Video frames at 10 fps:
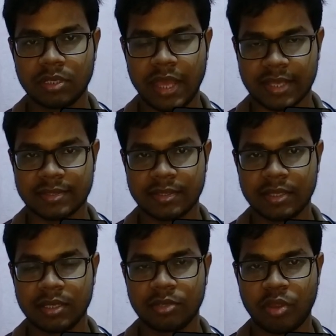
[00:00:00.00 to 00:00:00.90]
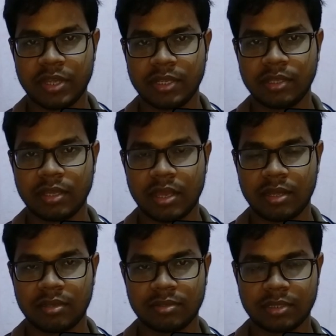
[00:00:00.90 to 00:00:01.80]
x 20
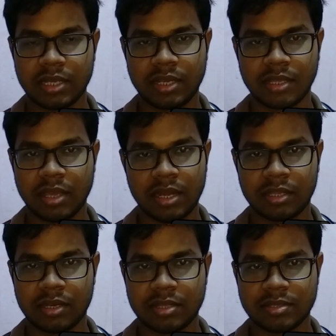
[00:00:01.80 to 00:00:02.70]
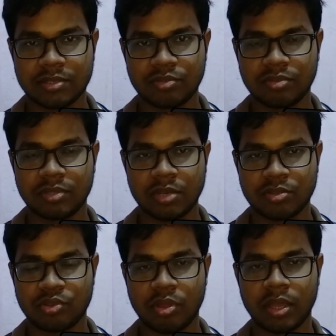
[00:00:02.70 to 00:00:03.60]
and getting another answer, so that
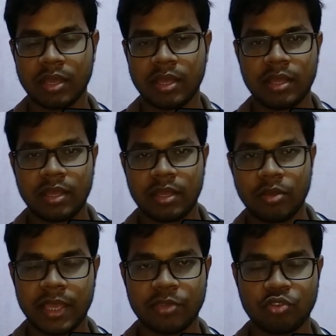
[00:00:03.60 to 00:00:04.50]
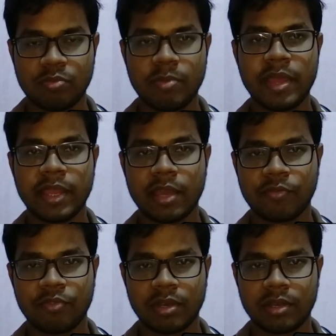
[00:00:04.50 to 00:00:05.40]
was wrong. You should be very
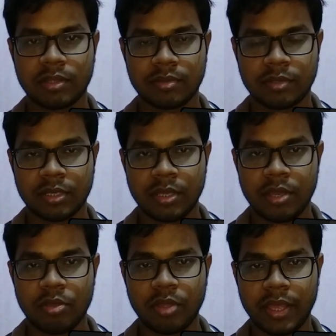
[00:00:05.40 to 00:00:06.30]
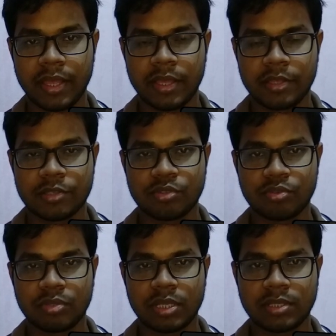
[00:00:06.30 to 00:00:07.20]
careful. Okay,
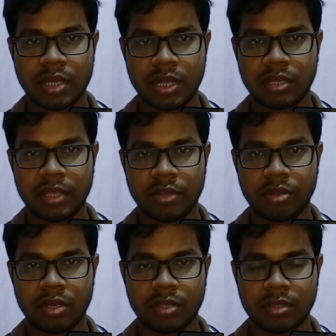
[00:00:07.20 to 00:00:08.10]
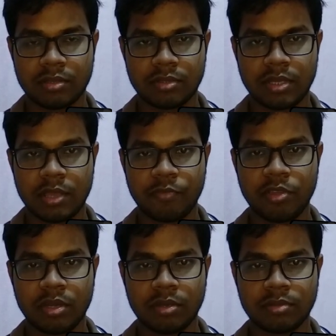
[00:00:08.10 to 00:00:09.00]
so the third error,
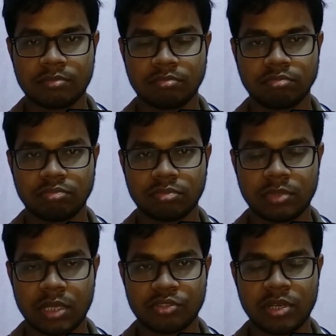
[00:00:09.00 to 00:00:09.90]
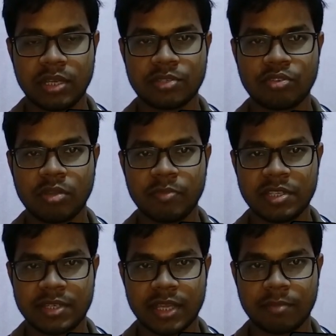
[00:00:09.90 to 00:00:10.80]
everyone actually it's not
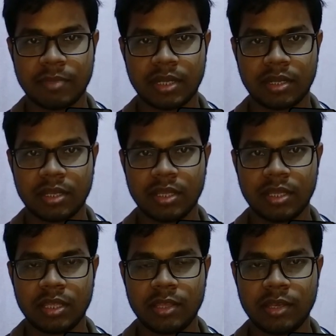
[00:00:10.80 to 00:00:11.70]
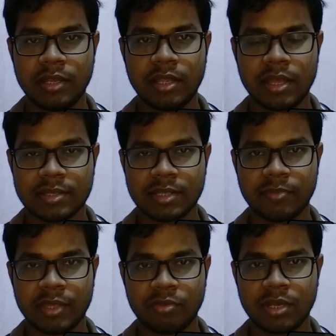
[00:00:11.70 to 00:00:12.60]
mistake, but in the
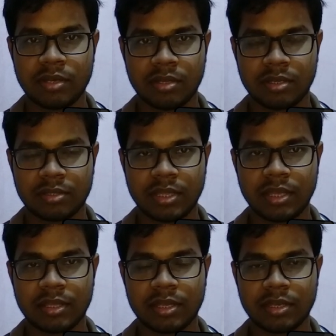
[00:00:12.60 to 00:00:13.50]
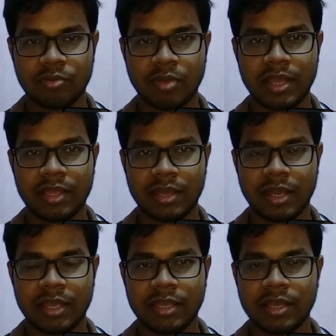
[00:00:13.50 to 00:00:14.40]
exam you will think that why
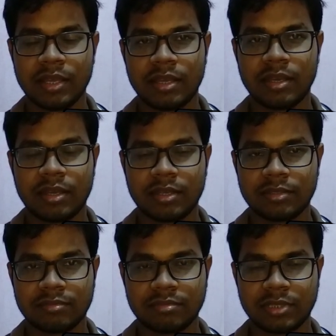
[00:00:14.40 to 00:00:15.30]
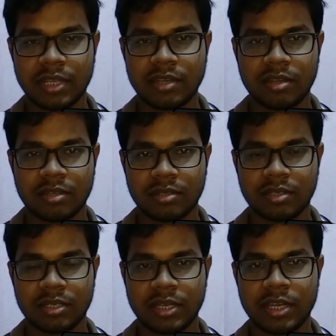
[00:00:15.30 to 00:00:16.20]
I did not
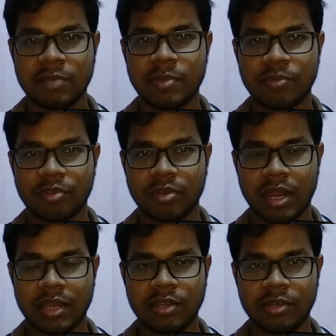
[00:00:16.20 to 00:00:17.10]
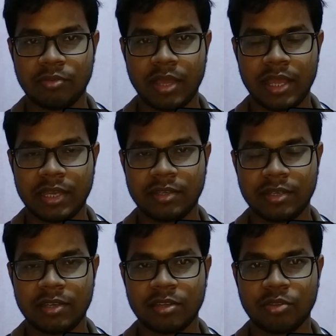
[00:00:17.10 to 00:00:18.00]
read it before, why I
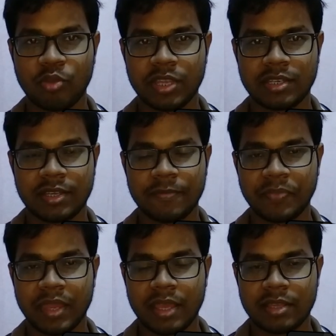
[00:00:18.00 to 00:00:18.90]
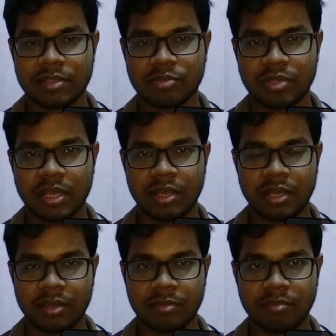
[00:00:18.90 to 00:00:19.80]
did not know it. So
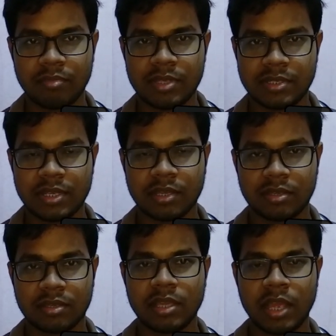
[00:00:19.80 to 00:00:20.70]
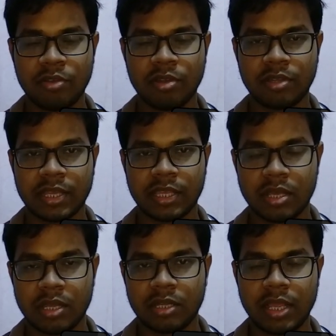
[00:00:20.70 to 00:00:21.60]
the mistake, I will not tell
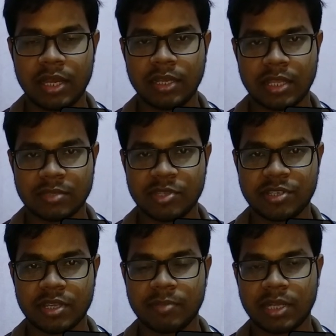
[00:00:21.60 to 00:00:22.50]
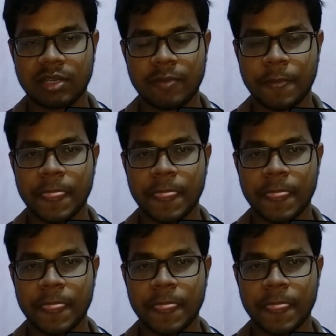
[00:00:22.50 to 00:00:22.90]
it as mistake, but